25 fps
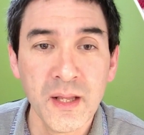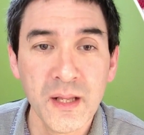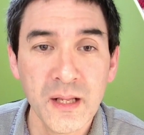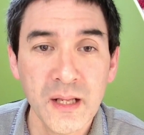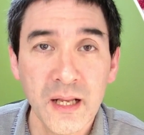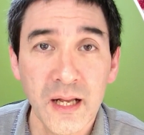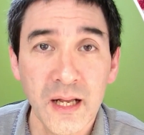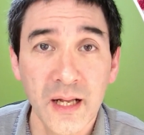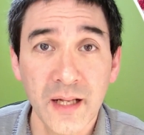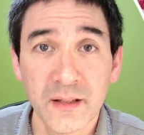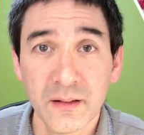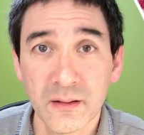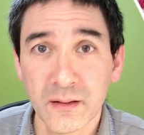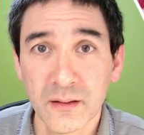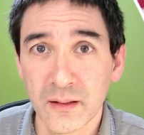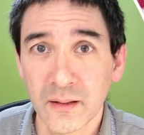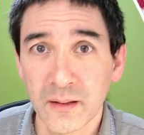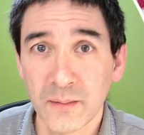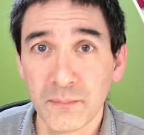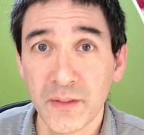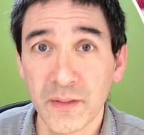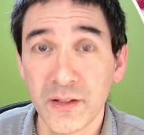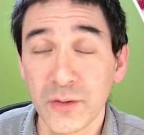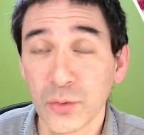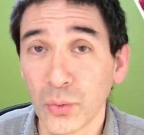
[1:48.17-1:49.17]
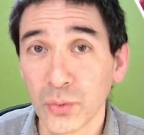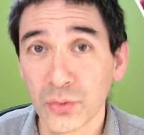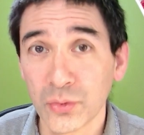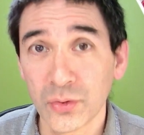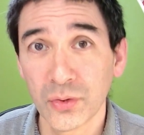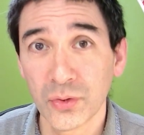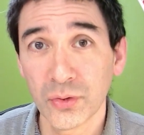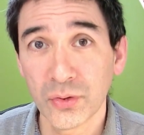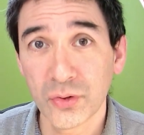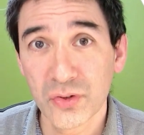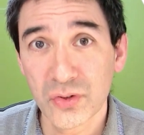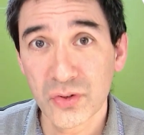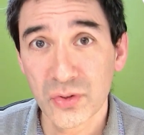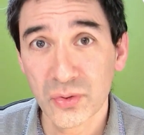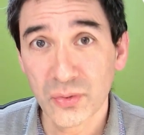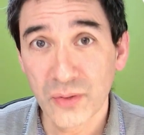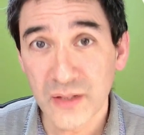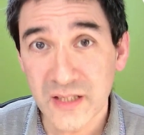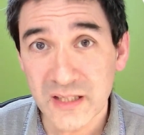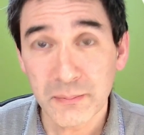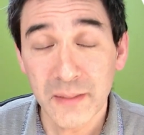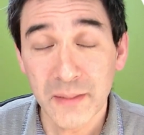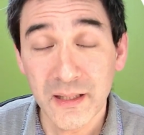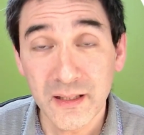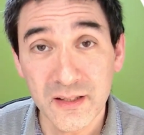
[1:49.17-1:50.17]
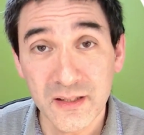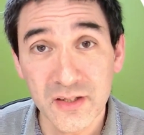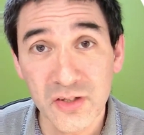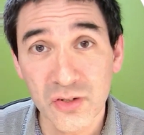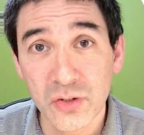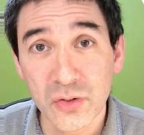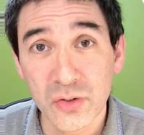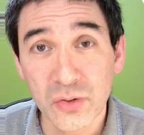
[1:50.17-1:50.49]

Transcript: And um, in order to explain this to you,